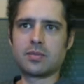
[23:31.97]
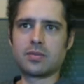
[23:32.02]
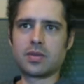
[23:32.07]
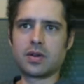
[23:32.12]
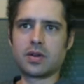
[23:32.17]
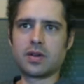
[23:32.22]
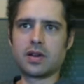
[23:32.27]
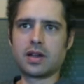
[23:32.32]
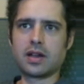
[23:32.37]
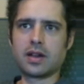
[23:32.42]

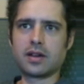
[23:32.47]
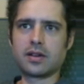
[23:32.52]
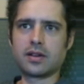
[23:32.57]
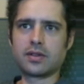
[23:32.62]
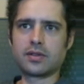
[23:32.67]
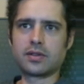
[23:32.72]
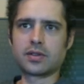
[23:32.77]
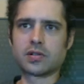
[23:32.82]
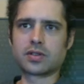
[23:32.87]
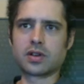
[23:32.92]
Maria.
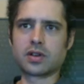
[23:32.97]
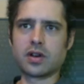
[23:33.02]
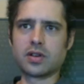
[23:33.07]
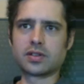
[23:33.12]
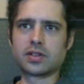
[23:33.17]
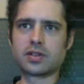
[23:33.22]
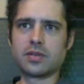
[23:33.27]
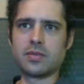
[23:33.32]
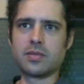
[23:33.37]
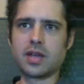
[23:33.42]
Those are
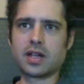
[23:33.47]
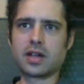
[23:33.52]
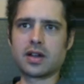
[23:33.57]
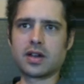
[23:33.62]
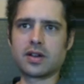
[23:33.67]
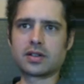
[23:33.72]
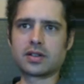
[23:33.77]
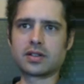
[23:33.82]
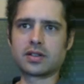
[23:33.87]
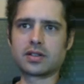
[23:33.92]
also main
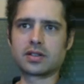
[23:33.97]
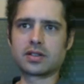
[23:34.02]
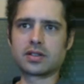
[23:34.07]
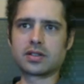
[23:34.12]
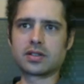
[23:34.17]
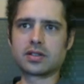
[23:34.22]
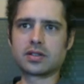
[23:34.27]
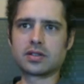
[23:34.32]
characters.